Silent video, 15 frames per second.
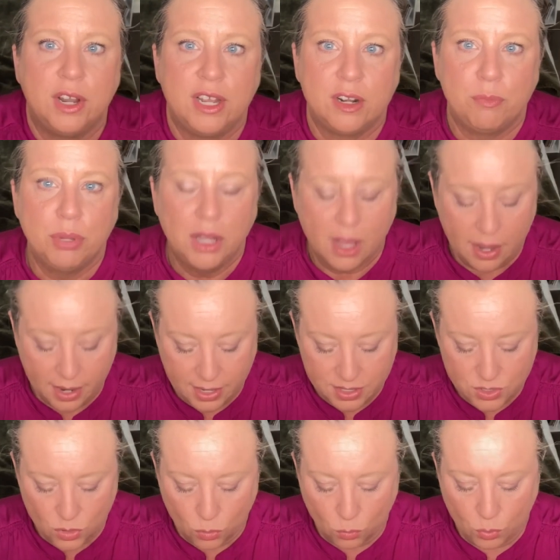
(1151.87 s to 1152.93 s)
it
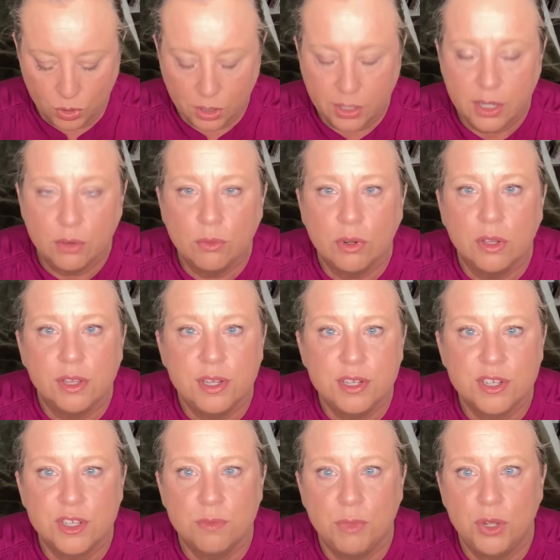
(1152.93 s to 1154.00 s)
applies really, really
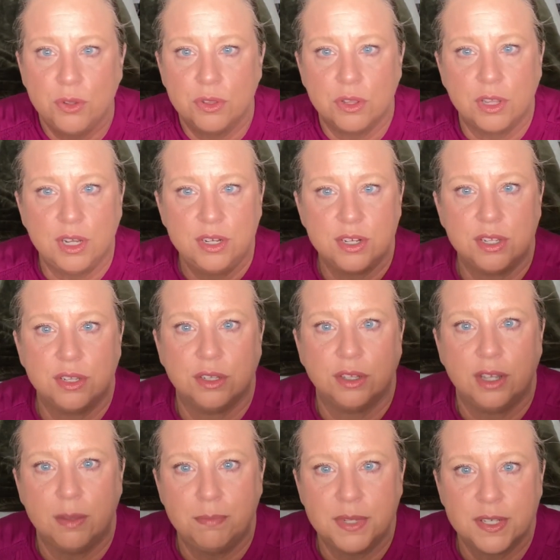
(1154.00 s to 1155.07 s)
smoothly to the
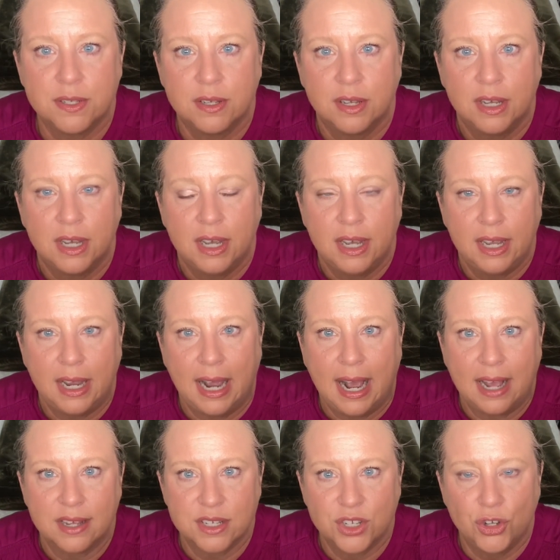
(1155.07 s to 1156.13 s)
lips. It
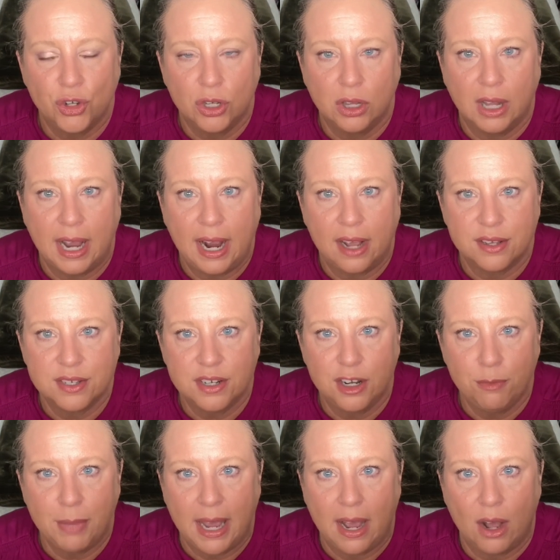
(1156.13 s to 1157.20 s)
has good
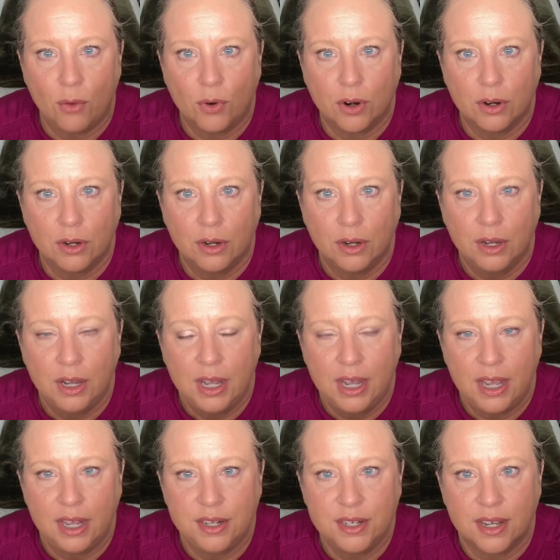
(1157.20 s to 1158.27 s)
lasting power.
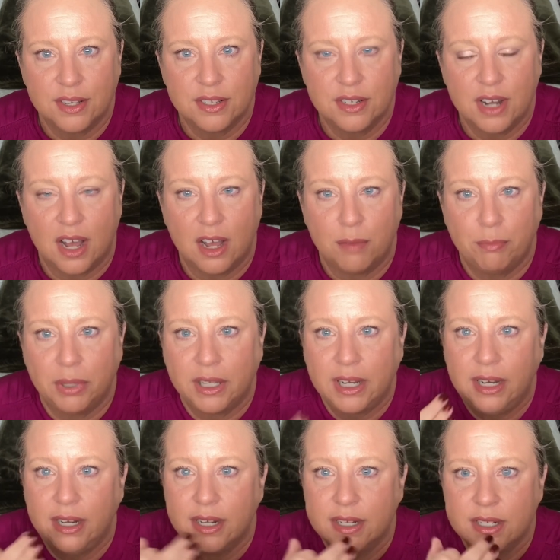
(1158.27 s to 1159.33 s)
It does not
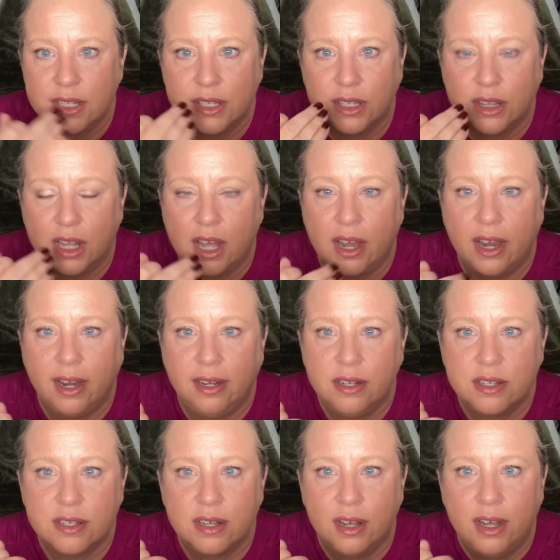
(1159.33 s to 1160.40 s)
bleed into the
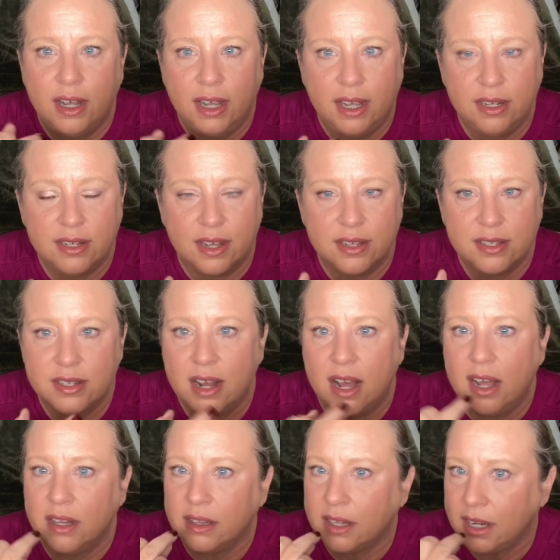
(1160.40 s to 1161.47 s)
lines. It does
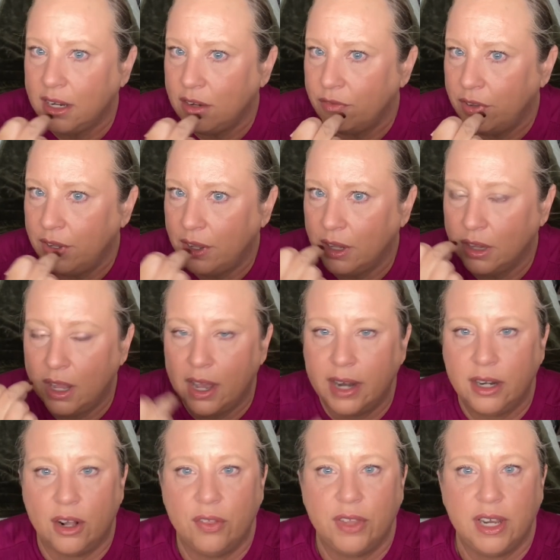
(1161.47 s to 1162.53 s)
not leave a
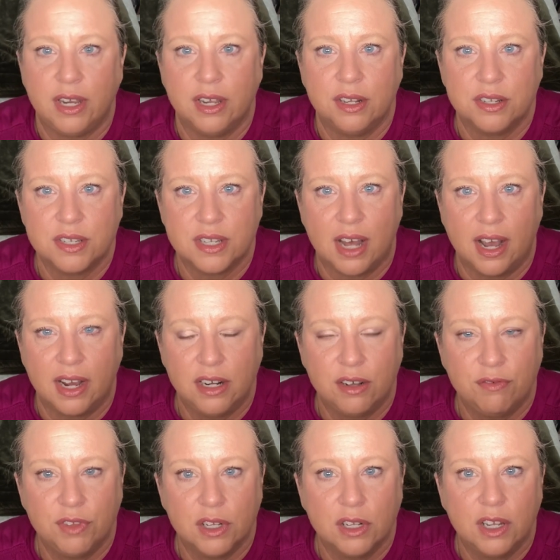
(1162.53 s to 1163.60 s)
line on the inside
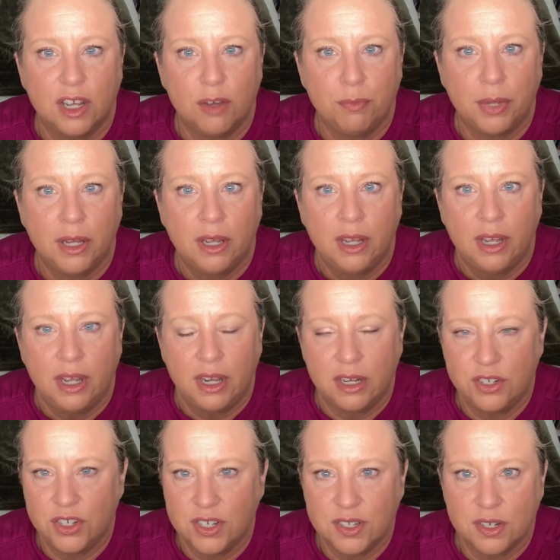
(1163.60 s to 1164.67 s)
of the lip.
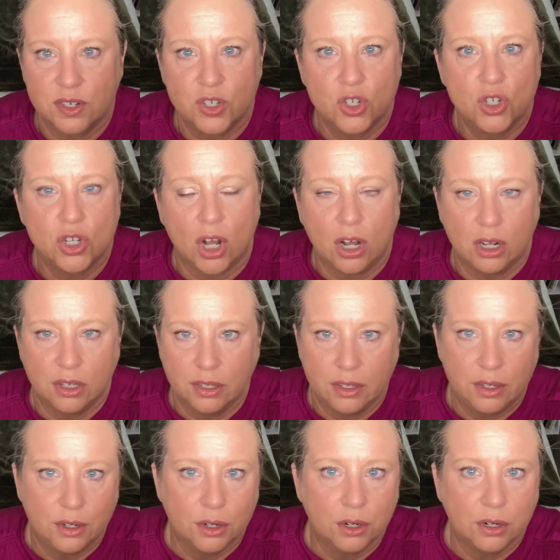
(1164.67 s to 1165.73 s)
It's just a
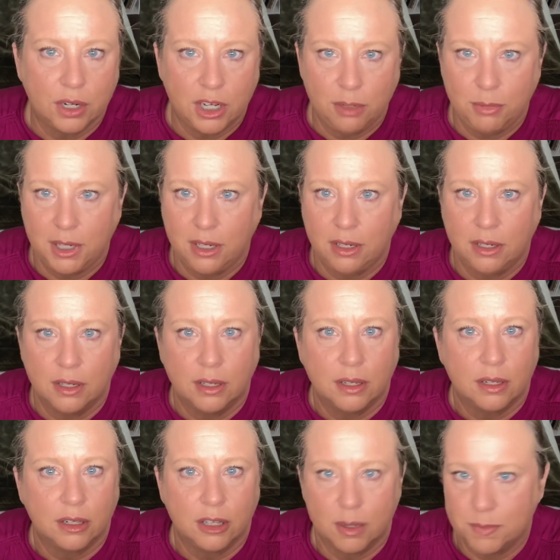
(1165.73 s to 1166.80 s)
solid, creamy
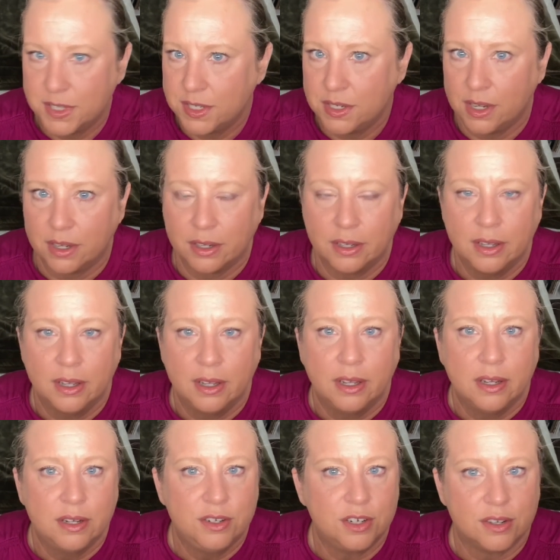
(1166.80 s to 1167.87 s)
lipstick.
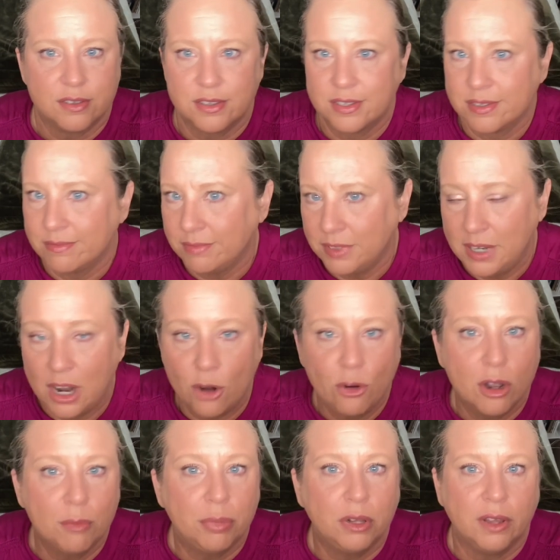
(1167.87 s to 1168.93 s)
Just no
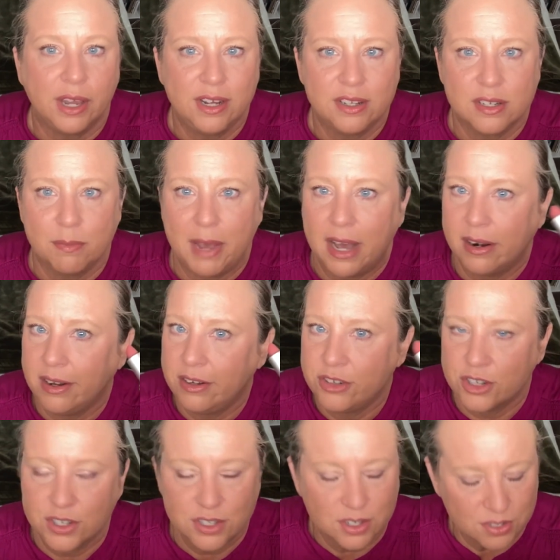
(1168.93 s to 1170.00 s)
complaints about it,
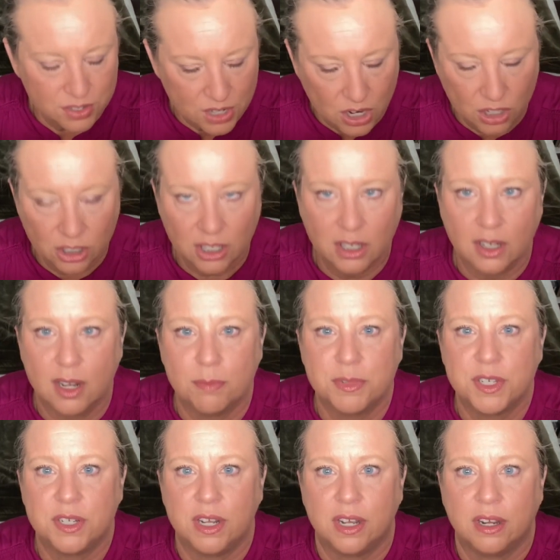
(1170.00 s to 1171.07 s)
just a solid
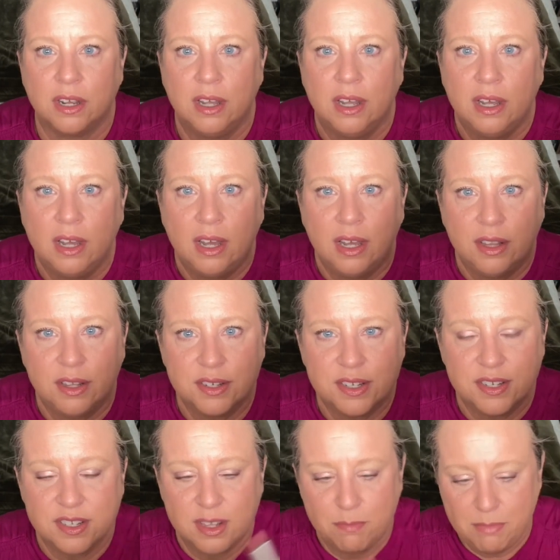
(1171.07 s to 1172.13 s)
lipstick. This
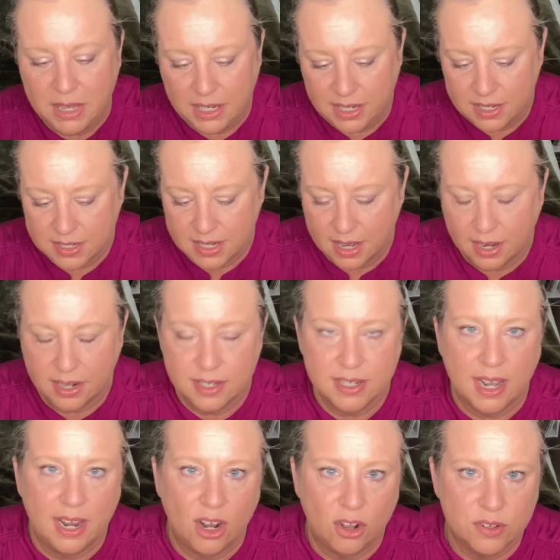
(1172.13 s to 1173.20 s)
is the mini size.
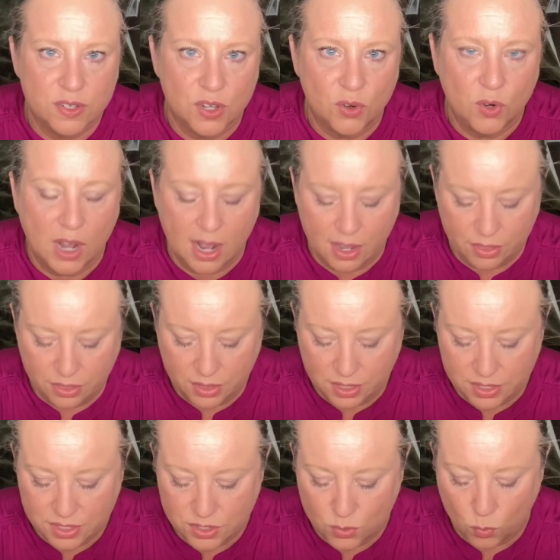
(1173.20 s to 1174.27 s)
I also got
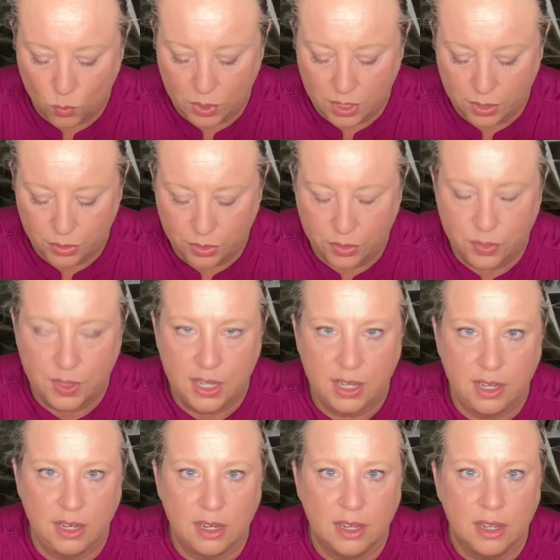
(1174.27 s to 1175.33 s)
this with
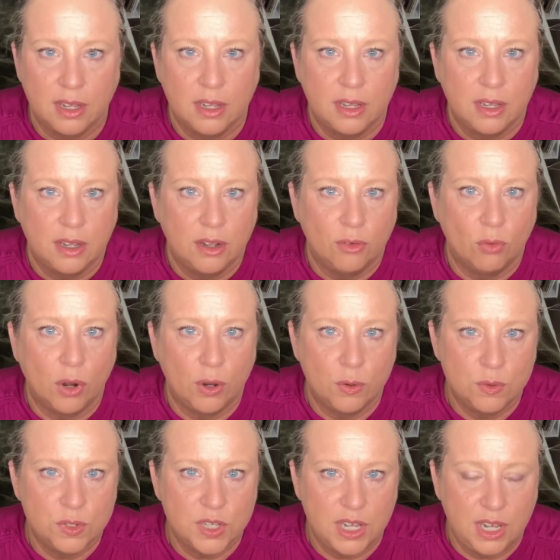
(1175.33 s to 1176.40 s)
the
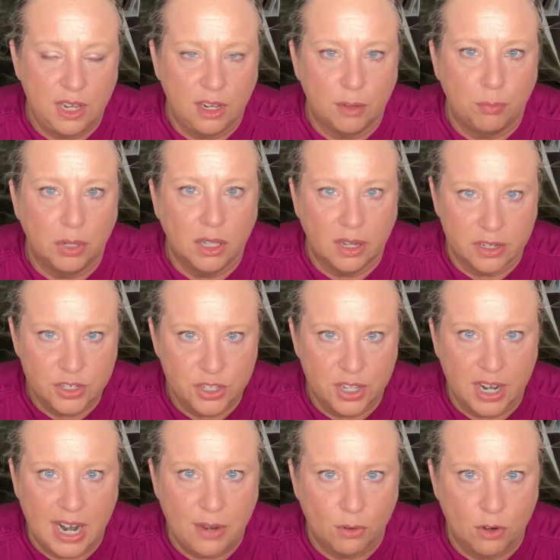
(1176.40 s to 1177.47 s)
Rose Ink blush
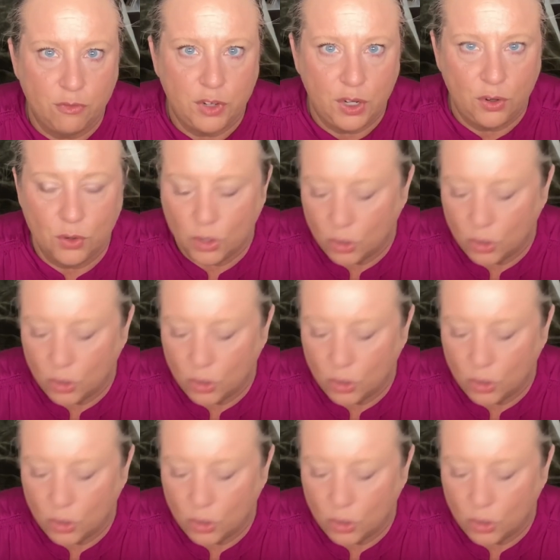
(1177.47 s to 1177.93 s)
that I reviewed